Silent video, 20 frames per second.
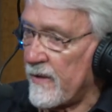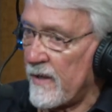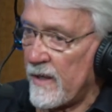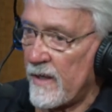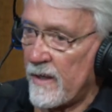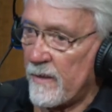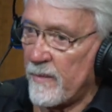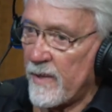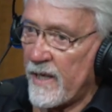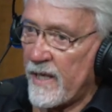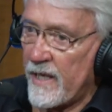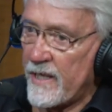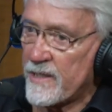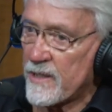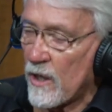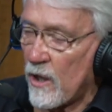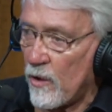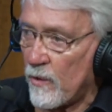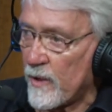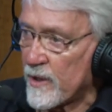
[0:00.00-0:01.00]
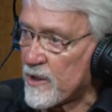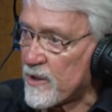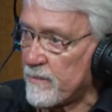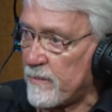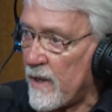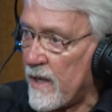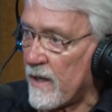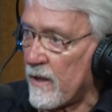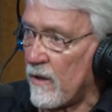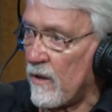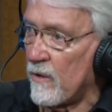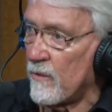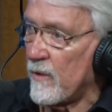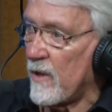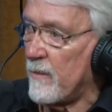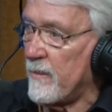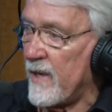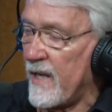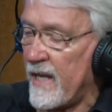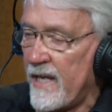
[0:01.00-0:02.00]
and I mean, he's always spot on with,
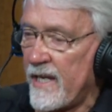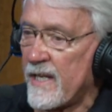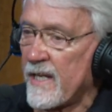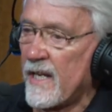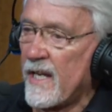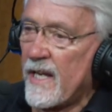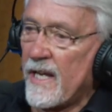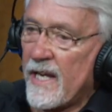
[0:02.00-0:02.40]
I mean, he can,